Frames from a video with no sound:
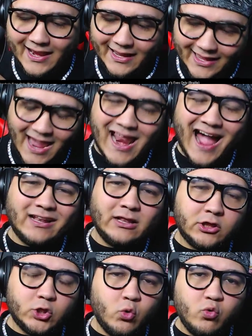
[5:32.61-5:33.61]
And again, I
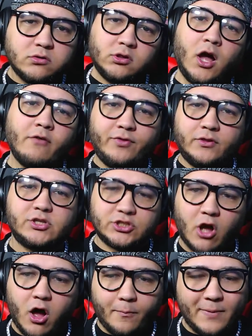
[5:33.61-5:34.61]
do love the
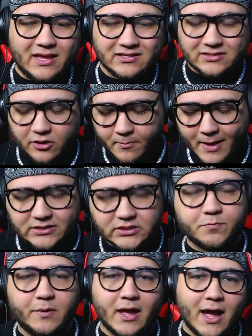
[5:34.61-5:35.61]
song because of the
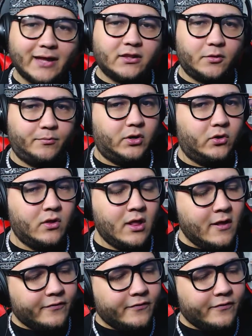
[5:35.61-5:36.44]
message behind it, bro.